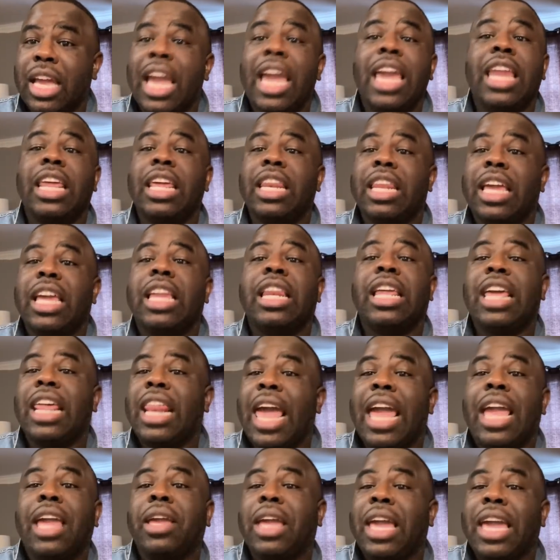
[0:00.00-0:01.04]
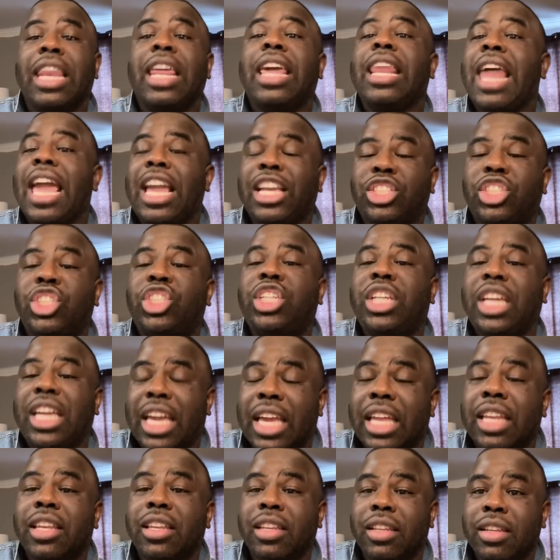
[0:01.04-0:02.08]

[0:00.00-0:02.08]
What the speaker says: And it ain't shit.